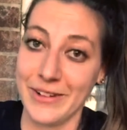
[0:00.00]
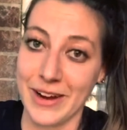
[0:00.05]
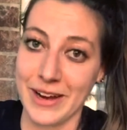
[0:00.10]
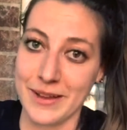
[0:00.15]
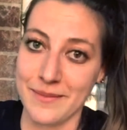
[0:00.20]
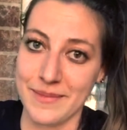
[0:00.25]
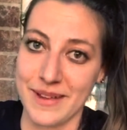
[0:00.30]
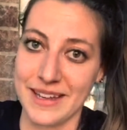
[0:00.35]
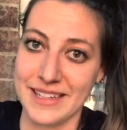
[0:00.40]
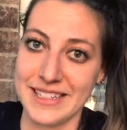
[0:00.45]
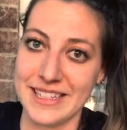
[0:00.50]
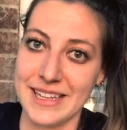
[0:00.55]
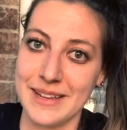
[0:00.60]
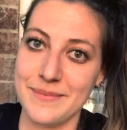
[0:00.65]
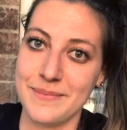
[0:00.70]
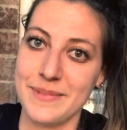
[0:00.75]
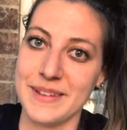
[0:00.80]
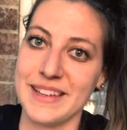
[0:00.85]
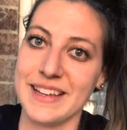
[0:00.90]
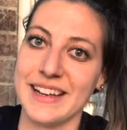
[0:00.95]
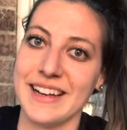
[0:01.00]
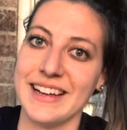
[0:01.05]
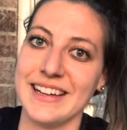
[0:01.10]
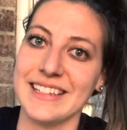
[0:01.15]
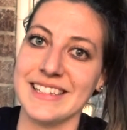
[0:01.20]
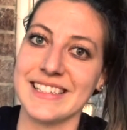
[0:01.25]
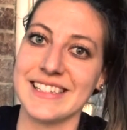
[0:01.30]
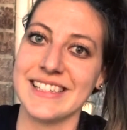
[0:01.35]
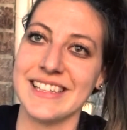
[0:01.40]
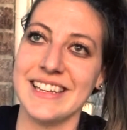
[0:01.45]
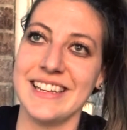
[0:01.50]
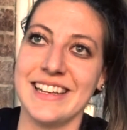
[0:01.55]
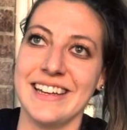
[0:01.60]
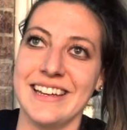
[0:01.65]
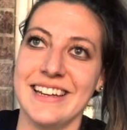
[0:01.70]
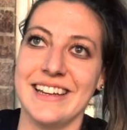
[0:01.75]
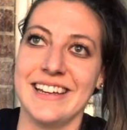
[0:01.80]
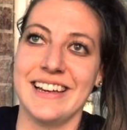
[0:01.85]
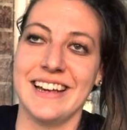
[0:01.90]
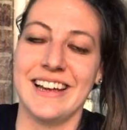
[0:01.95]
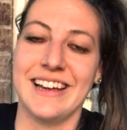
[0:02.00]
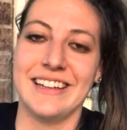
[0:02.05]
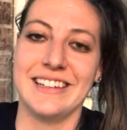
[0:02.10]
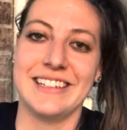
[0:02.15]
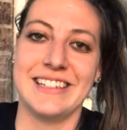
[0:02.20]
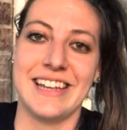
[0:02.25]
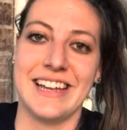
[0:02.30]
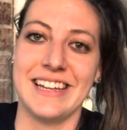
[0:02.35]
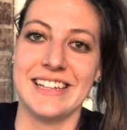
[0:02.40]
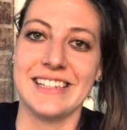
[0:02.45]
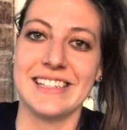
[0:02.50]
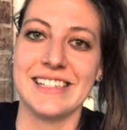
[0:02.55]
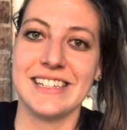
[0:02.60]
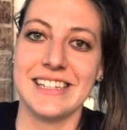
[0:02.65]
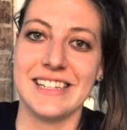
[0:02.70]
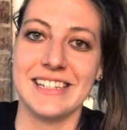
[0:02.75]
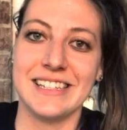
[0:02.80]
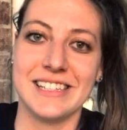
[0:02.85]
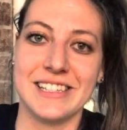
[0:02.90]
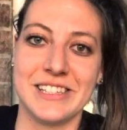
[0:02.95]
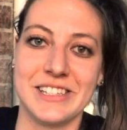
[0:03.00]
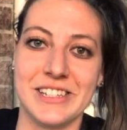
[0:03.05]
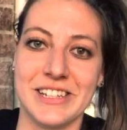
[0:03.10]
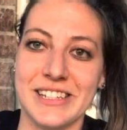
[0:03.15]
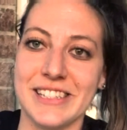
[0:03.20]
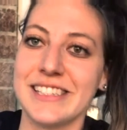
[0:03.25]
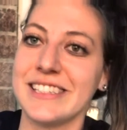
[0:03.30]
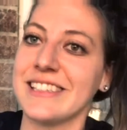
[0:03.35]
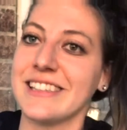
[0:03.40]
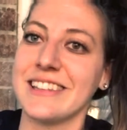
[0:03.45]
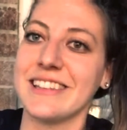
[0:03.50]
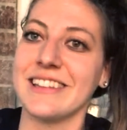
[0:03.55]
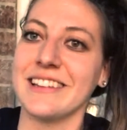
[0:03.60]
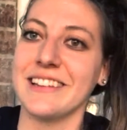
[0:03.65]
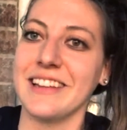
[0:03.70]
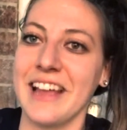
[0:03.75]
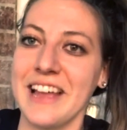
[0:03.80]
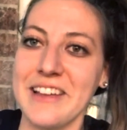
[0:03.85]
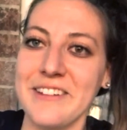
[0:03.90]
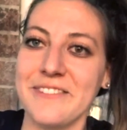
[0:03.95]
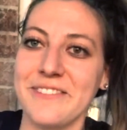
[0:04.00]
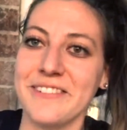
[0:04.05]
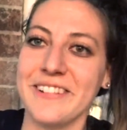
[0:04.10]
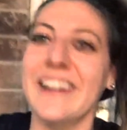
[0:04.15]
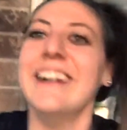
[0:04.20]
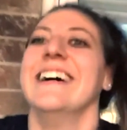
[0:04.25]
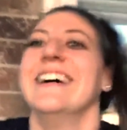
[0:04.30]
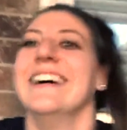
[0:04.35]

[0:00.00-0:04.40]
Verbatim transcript: recommend it because dance is just life.